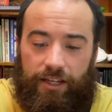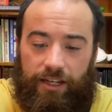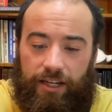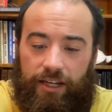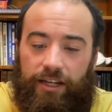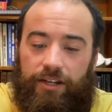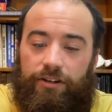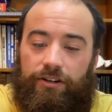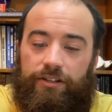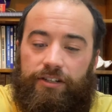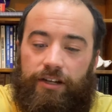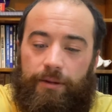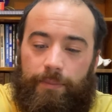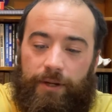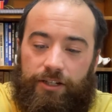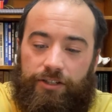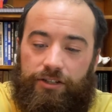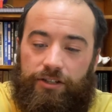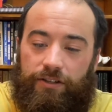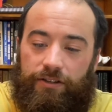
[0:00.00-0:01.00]
the inner
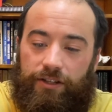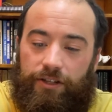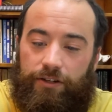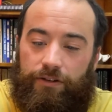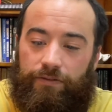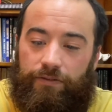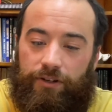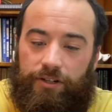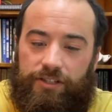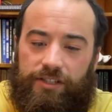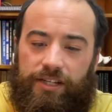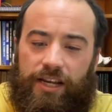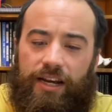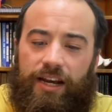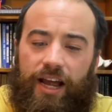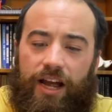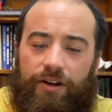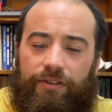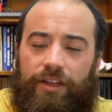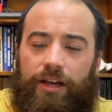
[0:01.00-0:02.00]
dimension of the
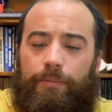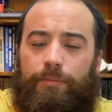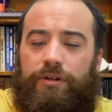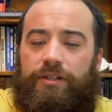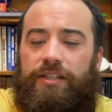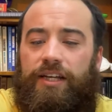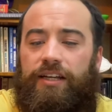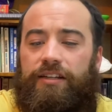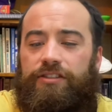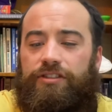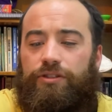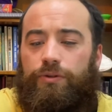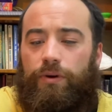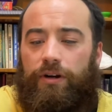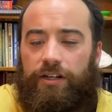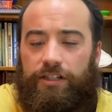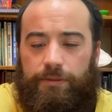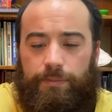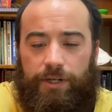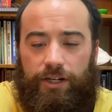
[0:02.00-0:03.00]
universe and how that pertains
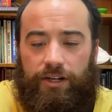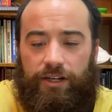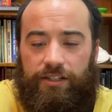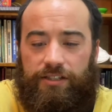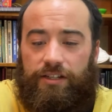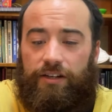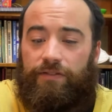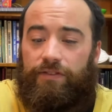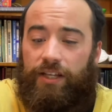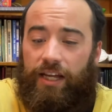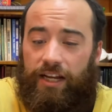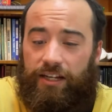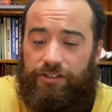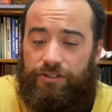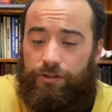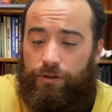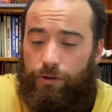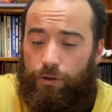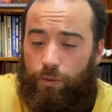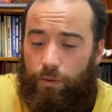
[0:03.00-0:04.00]
to our experience of
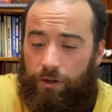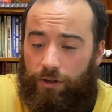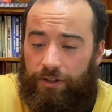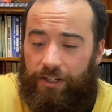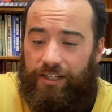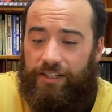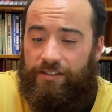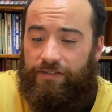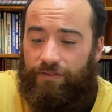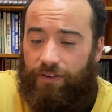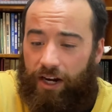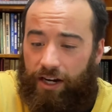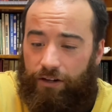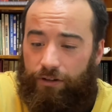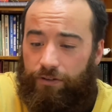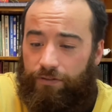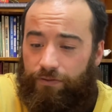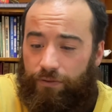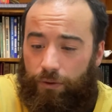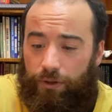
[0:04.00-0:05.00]
the external world is
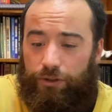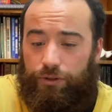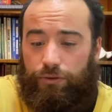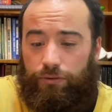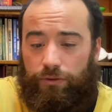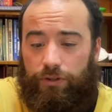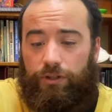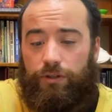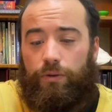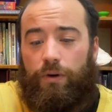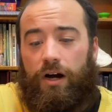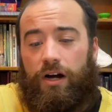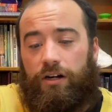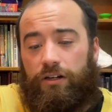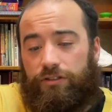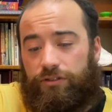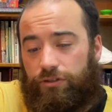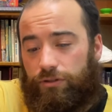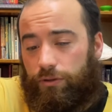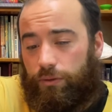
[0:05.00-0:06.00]
vital for true
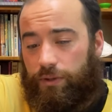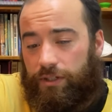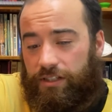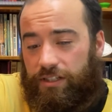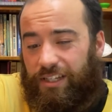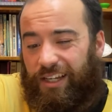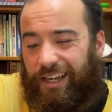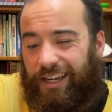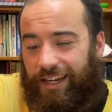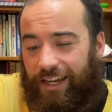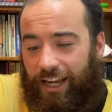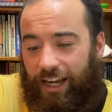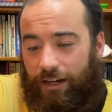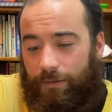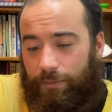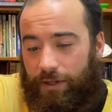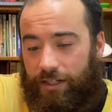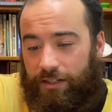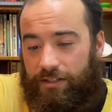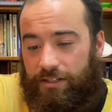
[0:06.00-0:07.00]
altruistic
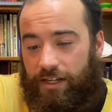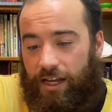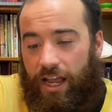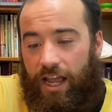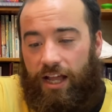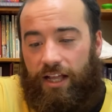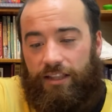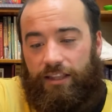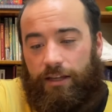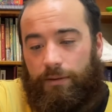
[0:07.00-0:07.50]
enactments